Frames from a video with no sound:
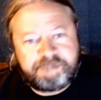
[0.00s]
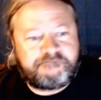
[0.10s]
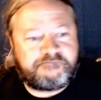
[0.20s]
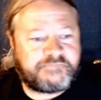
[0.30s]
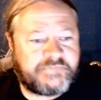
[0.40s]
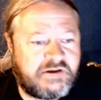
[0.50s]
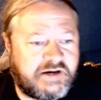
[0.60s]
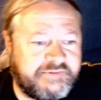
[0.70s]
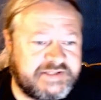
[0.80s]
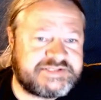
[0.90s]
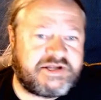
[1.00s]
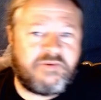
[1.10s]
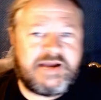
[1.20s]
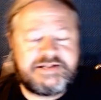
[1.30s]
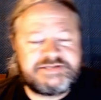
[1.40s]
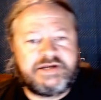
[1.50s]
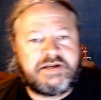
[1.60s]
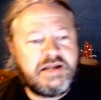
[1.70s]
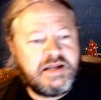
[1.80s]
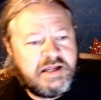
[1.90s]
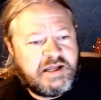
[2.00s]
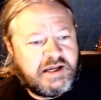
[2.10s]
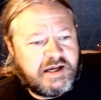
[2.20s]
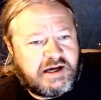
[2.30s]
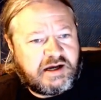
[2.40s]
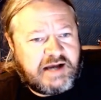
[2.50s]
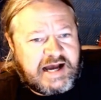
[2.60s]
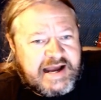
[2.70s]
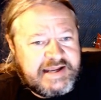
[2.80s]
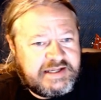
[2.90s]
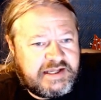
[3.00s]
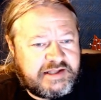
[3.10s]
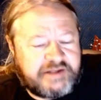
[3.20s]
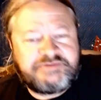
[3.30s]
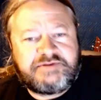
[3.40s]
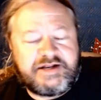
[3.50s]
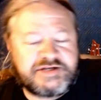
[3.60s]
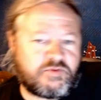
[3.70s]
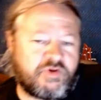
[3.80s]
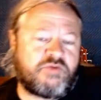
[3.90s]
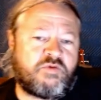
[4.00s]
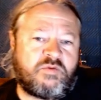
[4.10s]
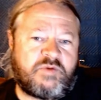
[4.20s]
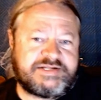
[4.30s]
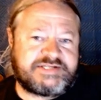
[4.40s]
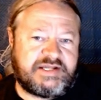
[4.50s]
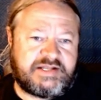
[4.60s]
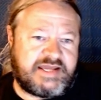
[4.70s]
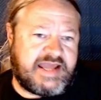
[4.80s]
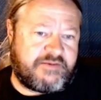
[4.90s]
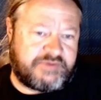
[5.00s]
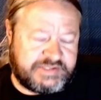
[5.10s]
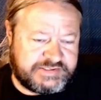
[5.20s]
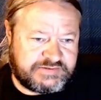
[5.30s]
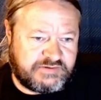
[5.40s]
All right, well, let's talk about how this done. Uh, I then, then, there's more than one way to skin the cat with this.